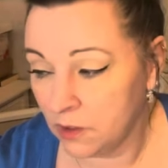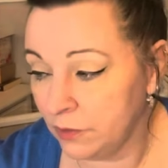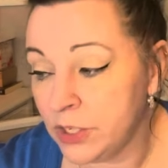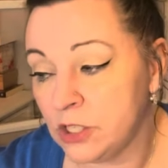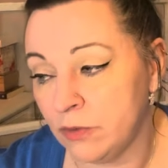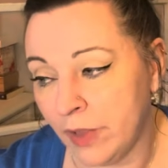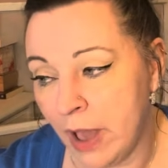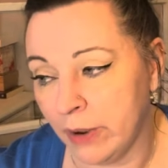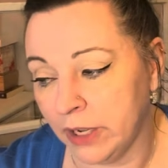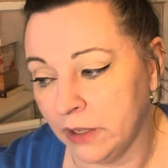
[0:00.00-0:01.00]
Fiji
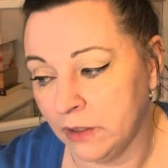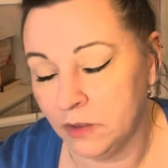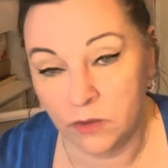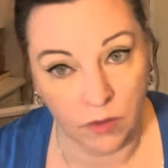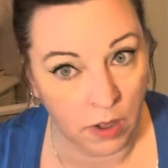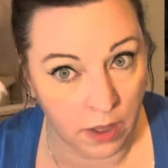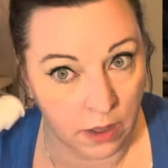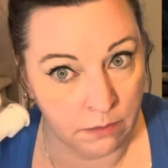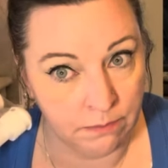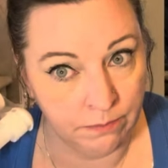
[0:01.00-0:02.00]
flower.
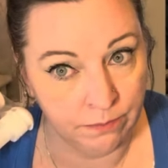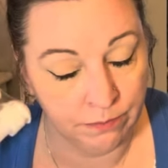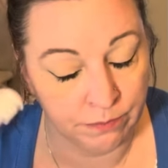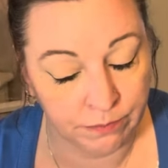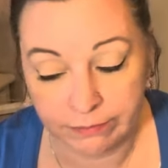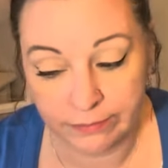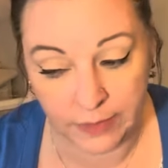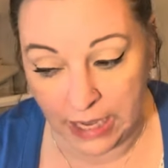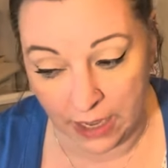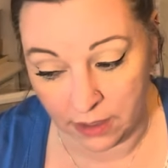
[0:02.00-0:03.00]
Um,
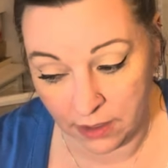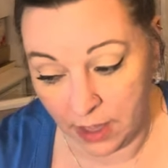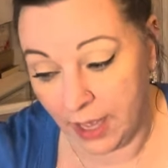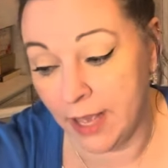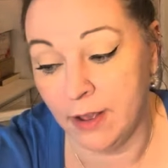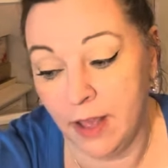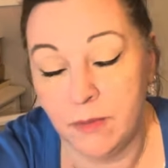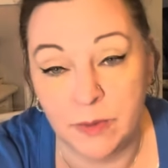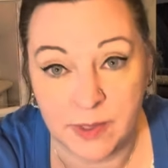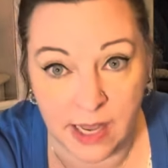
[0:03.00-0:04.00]
yeah, I,
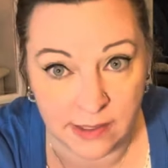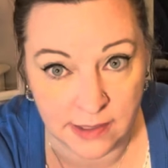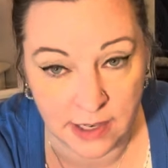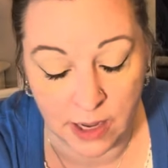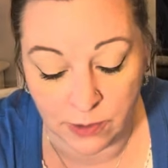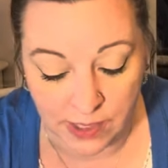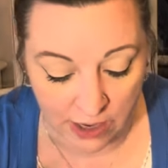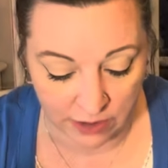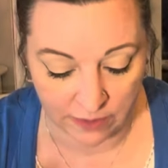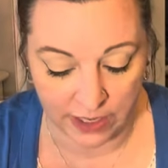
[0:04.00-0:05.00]
I'm obsessed and I was
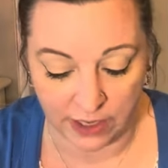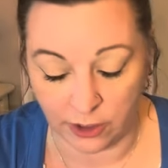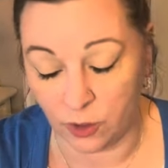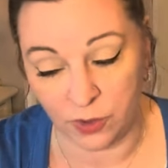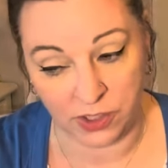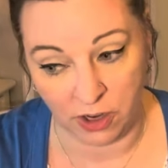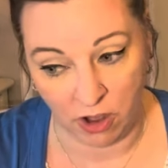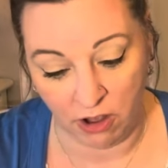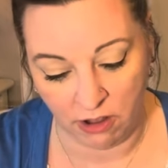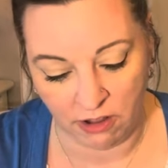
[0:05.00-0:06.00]
out of it. I used it
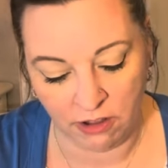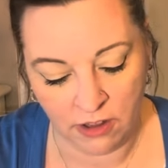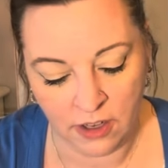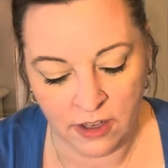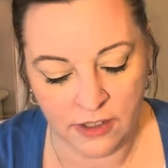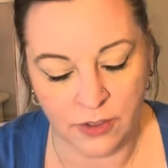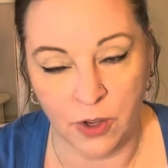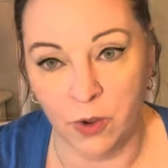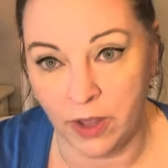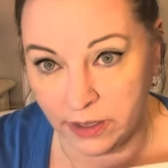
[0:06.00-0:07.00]
all. So
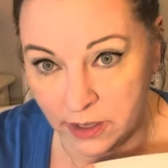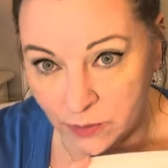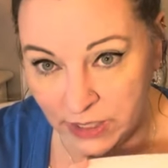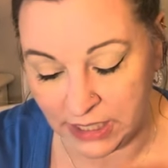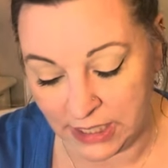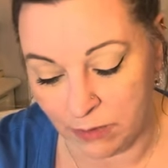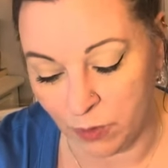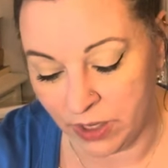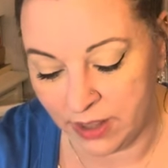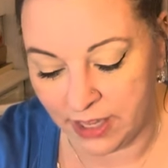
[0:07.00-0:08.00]
I couldn't wait to get
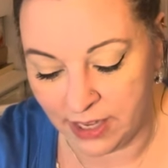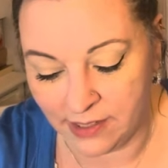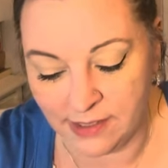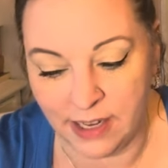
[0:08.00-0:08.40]
more of this.